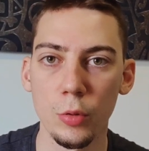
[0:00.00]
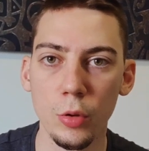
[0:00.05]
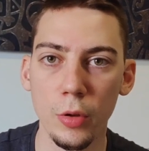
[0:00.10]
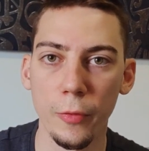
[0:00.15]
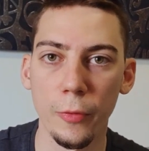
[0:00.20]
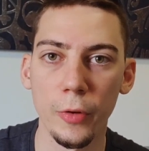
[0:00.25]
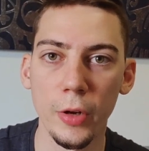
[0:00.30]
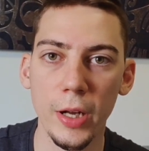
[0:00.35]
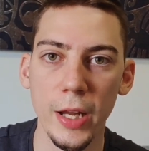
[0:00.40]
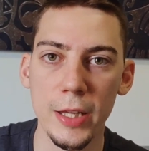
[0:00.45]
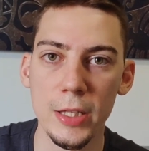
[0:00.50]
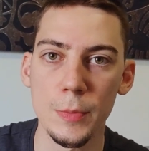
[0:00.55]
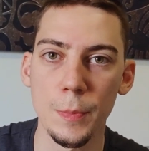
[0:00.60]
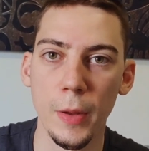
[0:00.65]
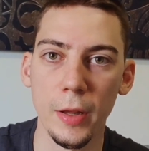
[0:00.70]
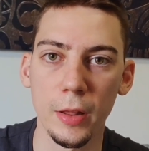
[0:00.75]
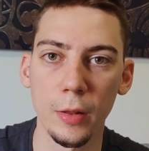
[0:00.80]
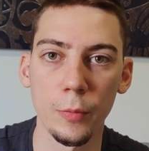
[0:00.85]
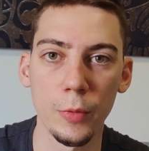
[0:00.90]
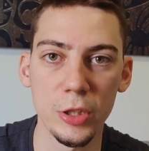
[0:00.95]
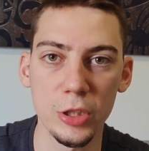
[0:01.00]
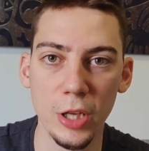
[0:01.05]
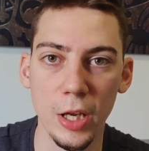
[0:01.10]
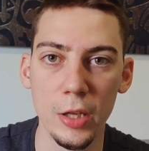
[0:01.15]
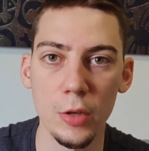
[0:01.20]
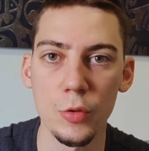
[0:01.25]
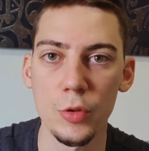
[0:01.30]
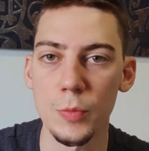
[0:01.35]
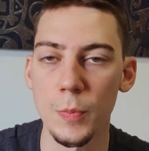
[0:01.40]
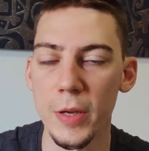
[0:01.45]
to the freelance bundle, which I
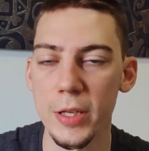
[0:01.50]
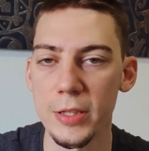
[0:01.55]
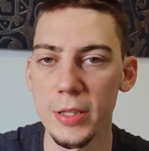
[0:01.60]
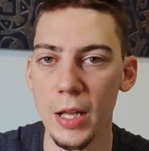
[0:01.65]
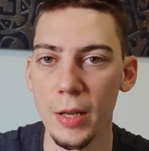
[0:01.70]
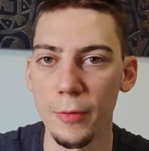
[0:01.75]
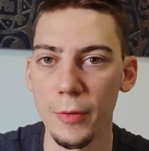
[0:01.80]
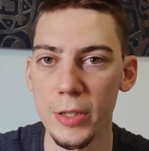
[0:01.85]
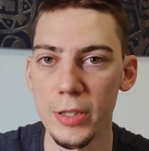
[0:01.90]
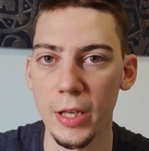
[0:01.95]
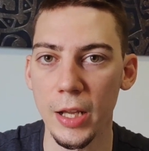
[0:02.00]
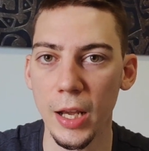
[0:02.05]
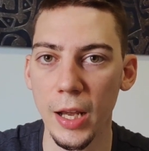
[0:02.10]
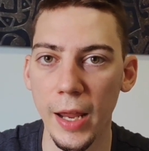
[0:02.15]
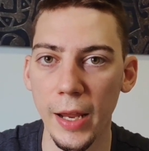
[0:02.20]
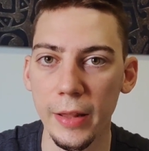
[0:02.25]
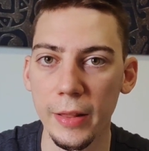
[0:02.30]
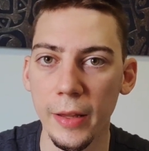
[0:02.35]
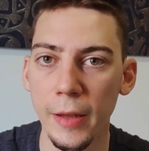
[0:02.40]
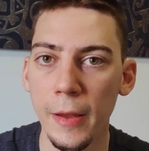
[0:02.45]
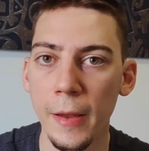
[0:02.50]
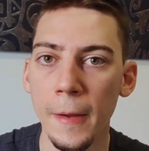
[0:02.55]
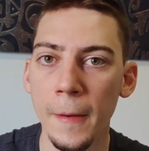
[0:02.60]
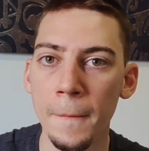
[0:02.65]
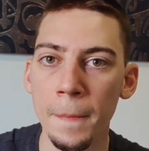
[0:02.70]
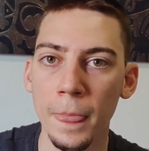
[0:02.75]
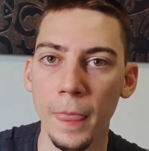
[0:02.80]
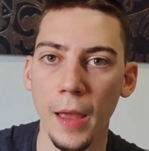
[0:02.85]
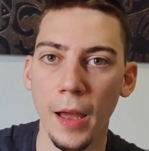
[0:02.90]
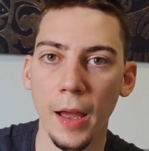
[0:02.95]
used myself as a client
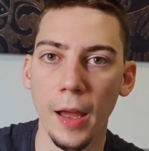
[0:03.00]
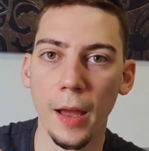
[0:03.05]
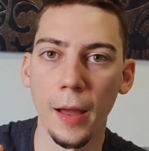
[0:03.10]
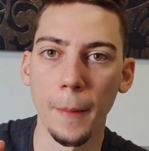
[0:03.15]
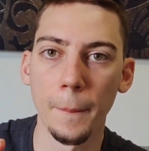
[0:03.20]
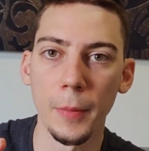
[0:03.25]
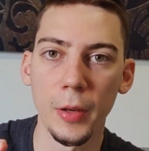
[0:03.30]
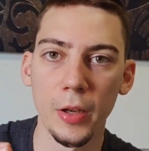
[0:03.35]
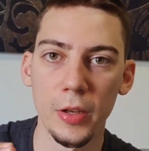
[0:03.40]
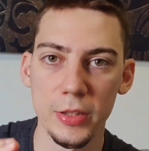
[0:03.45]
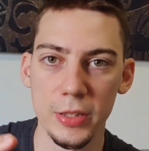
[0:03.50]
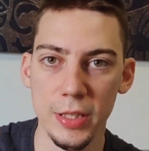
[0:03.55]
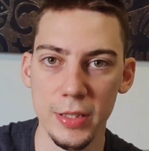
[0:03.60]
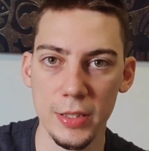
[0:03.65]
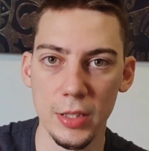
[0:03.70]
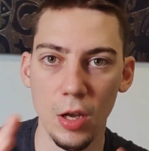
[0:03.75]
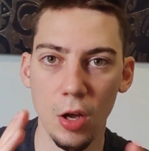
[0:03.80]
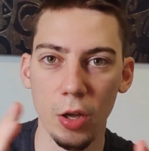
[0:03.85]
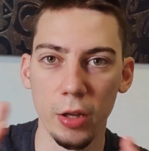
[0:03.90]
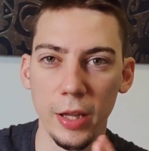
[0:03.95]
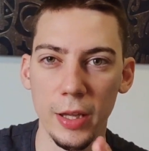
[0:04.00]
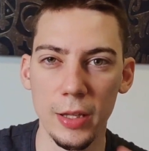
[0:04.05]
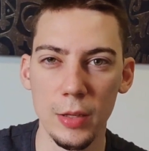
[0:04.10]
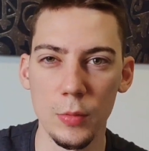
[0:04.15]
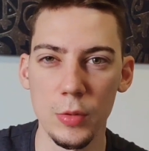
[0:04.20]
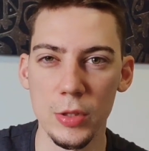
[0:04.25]
uh, because I saw that it